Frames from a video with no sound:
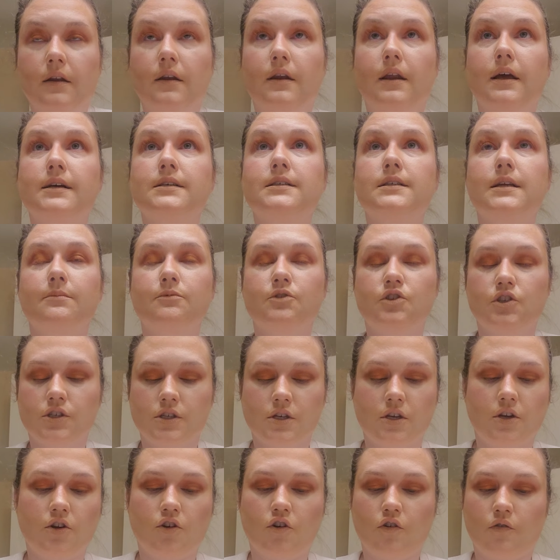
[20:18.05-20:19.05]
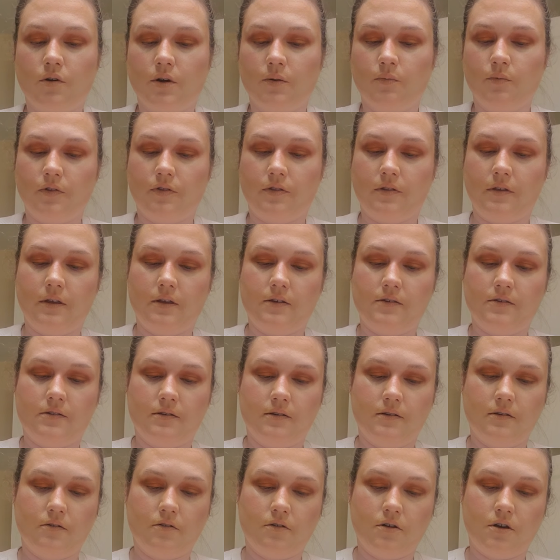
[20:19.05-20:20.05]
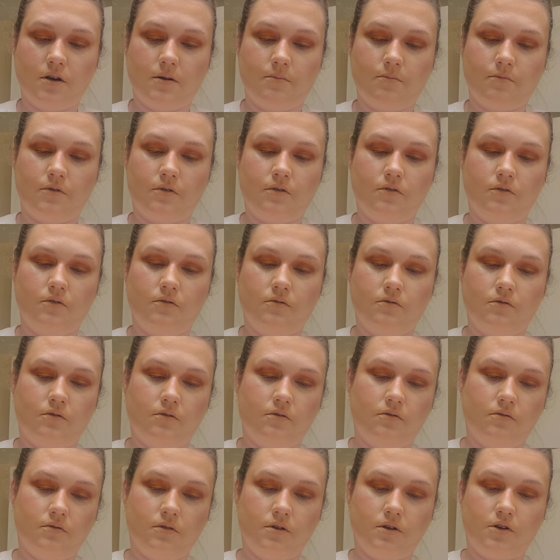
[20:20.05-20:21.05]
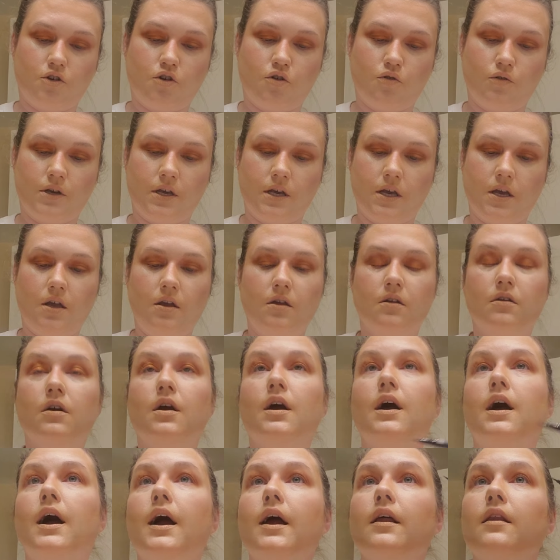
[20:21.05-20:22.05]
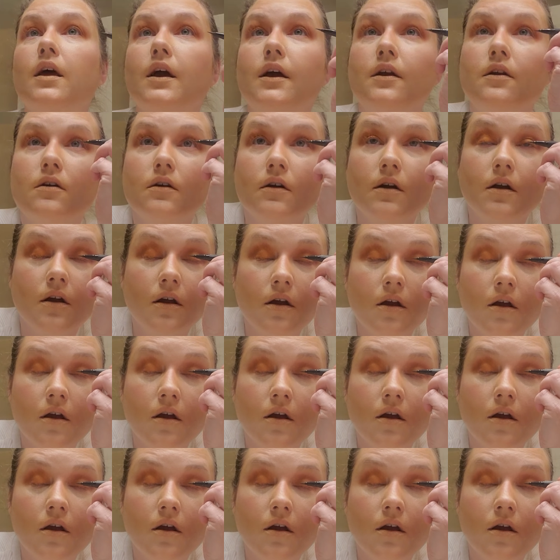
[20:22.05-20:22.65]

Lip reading: Next, I'm just going to go in with this Kokie eyeliner.